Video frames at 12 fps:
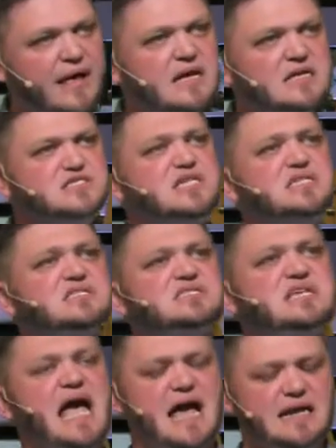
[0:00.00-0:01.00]
Jesus
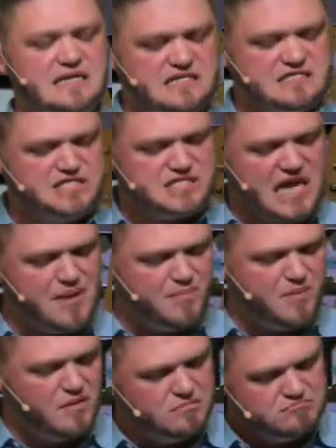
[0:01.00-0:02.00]
had a
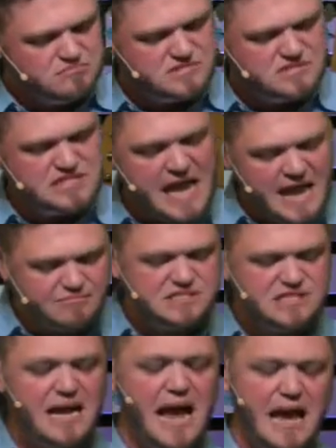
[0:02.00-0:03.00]
disciple named
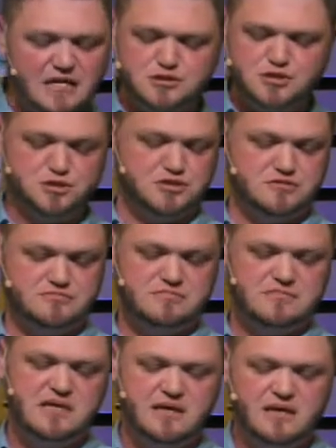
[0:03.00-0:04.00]
Andrew.
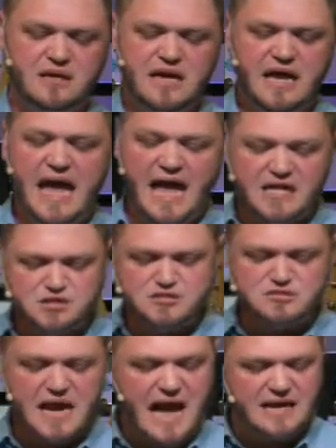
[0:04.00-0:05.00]
Andrew
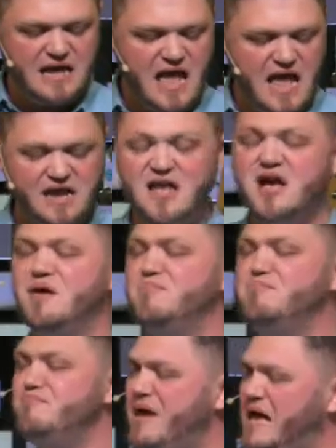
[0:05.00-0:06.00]
had an
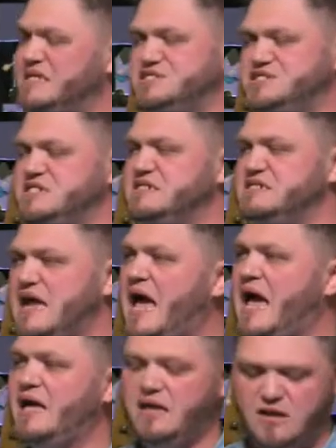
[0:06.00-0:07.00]
amazing
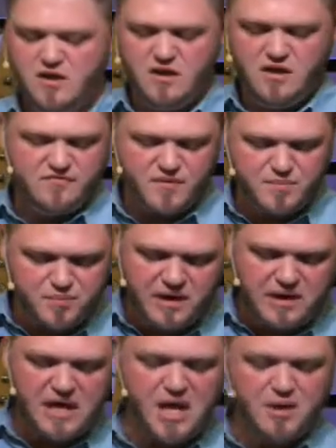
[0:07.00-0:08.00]
knack for
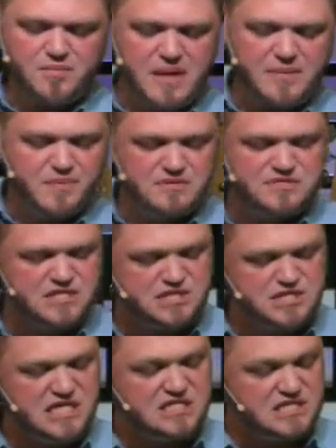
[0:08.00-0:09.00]
bringing people to
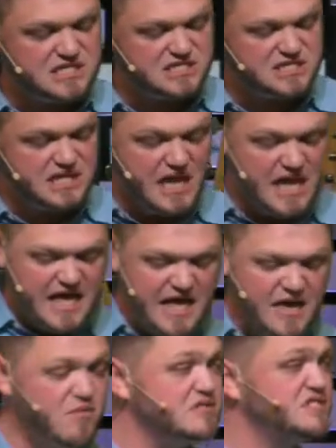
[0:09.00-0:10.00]
Jesus.
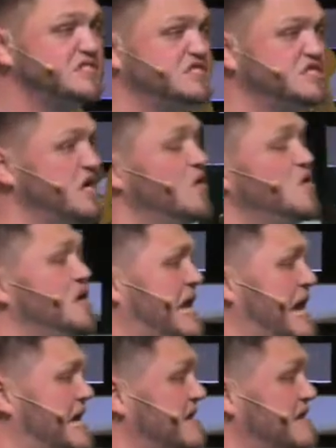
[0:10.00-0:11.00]
He was so good
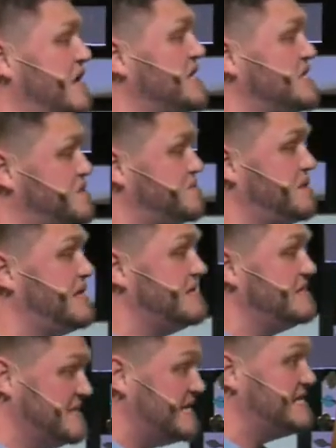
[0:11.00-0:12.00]
at it, history
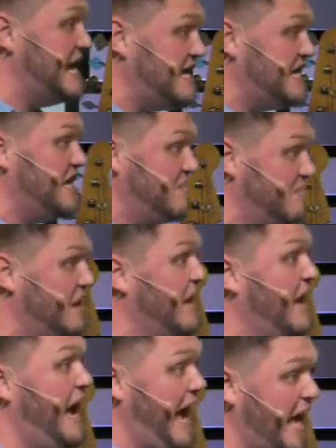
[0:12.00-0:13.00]
nicknamed him
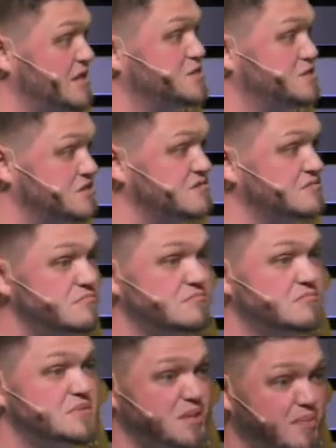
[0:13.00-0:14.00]
Andrew
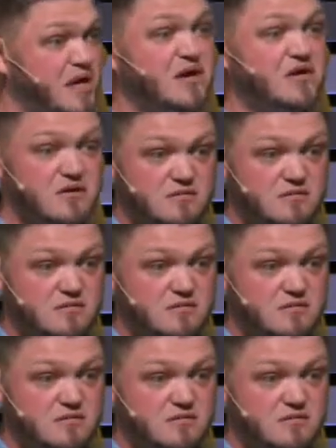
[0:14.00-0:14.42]
the Bringer.